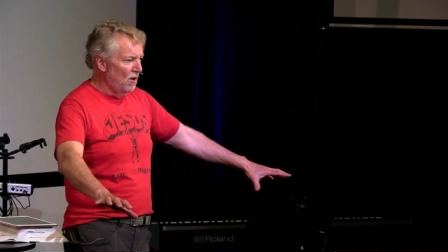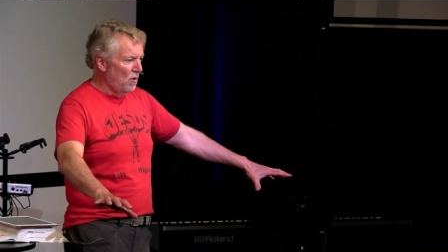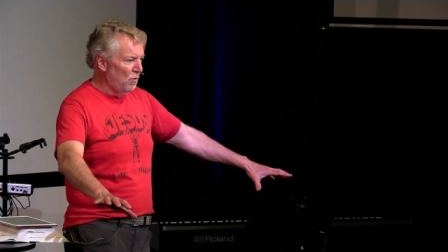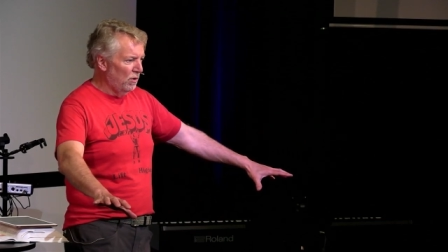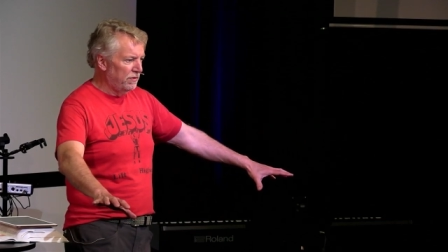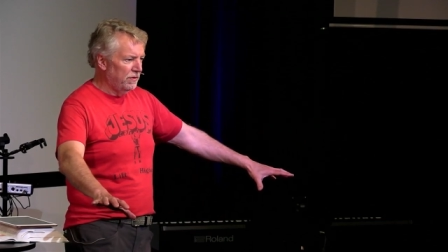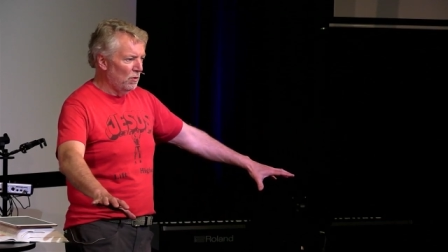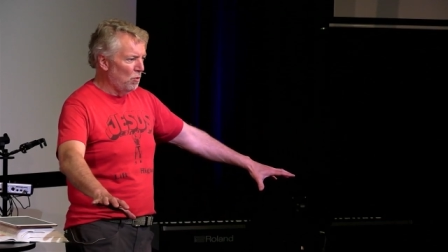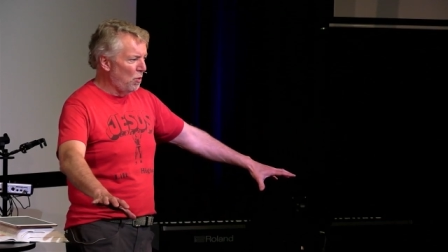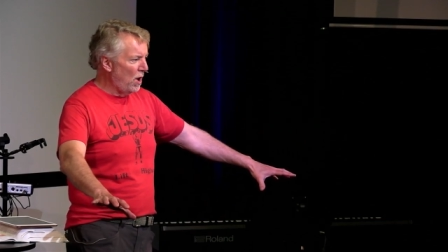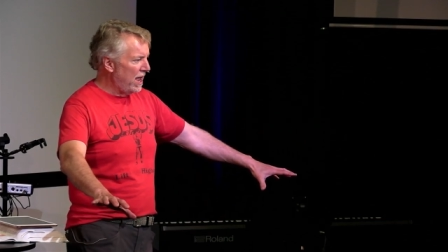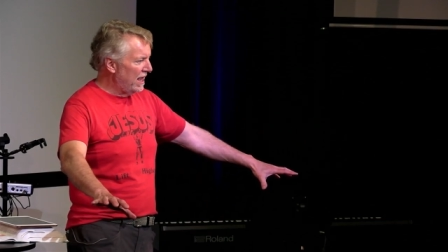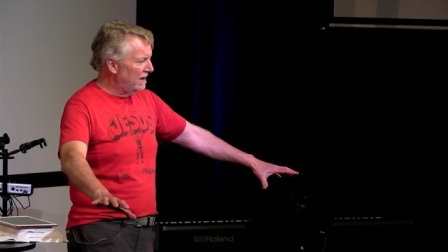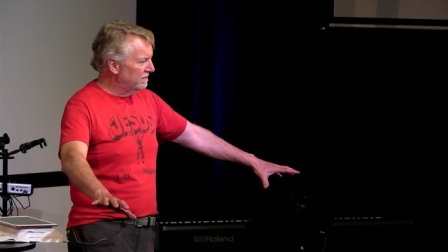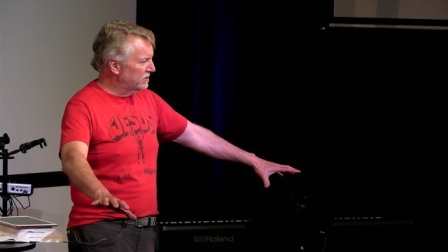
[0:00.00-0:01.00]
with the
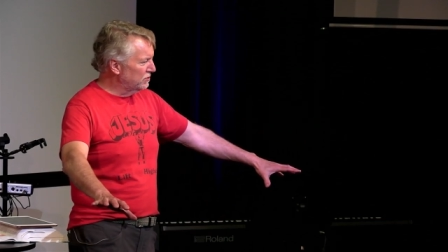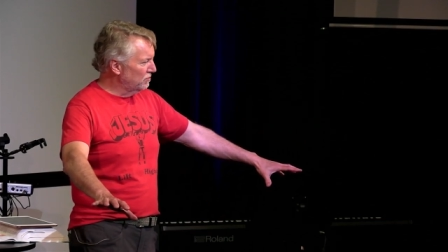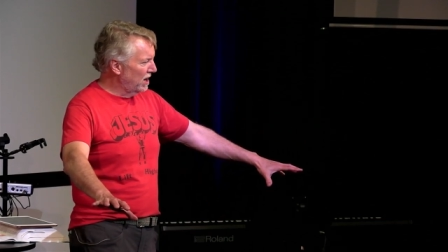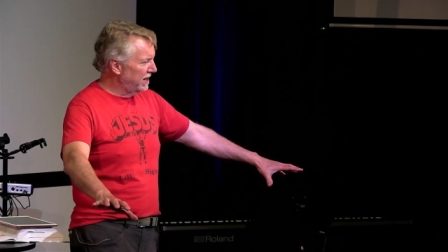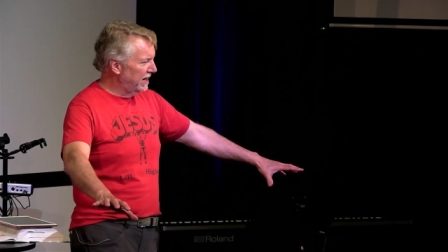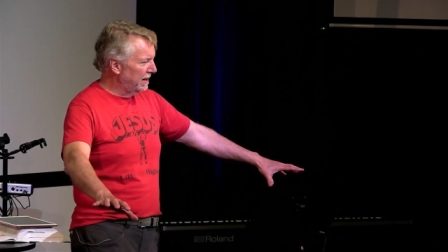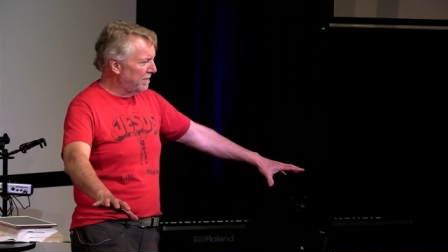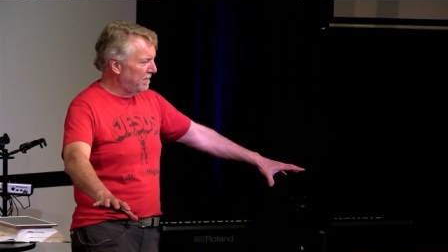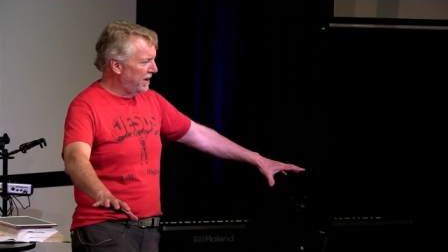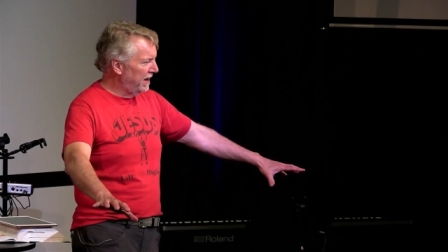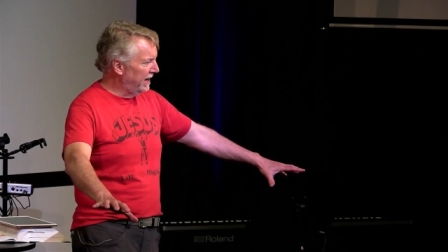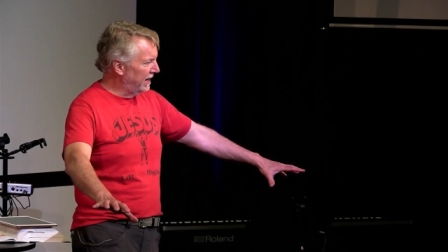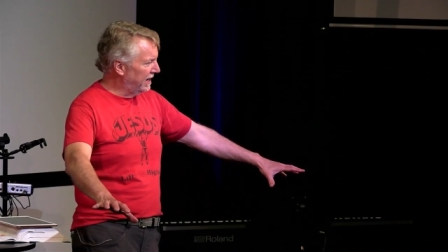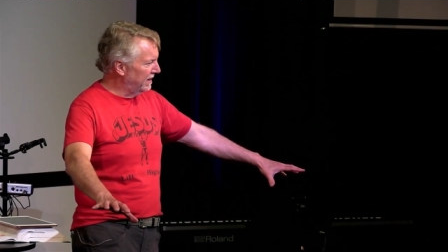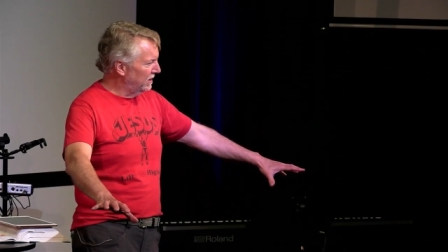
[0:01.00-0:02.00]
waves running
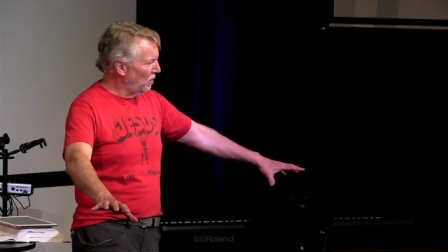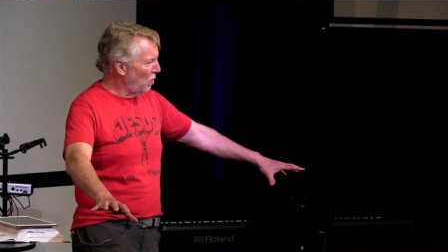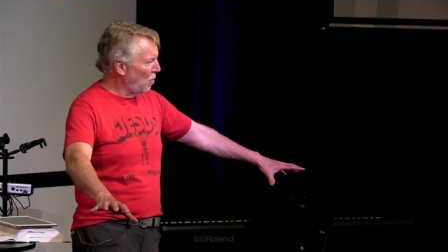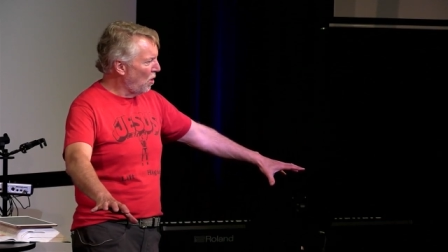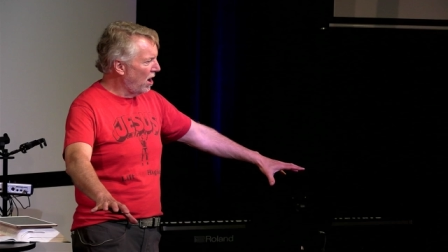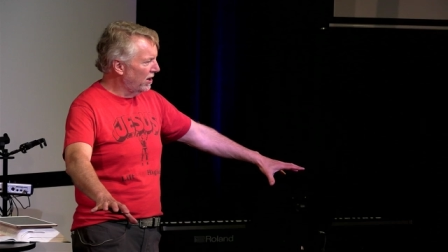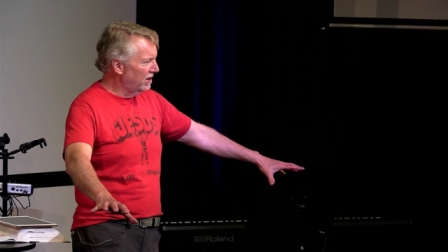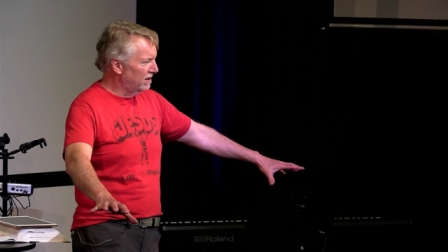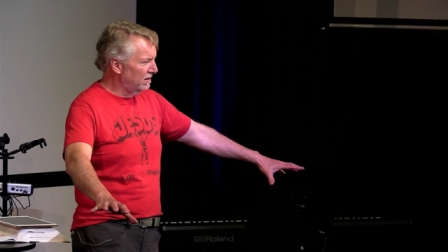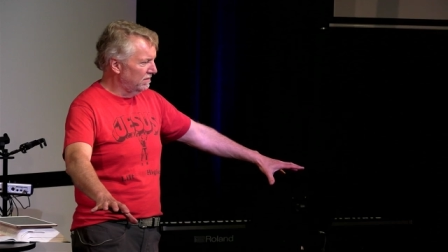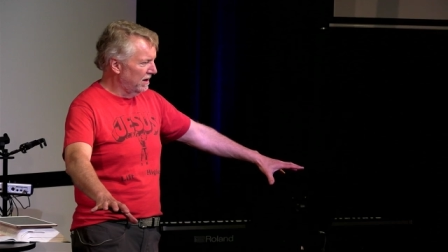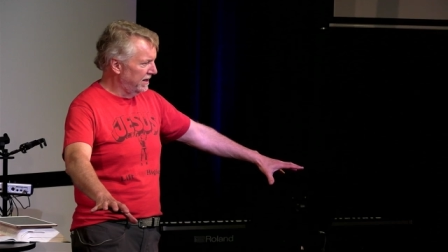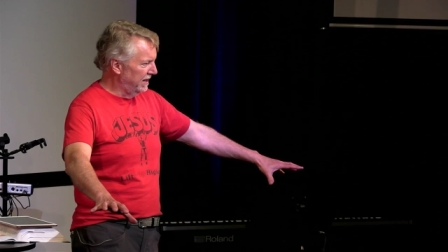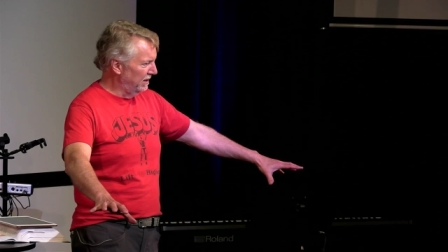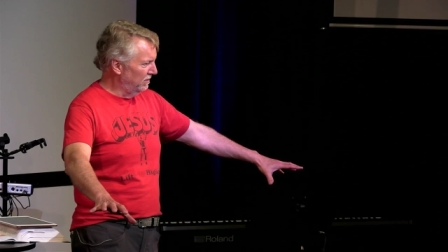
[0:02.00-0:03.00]
pink and the water
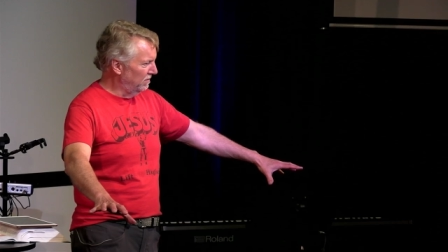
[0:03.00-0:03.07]
running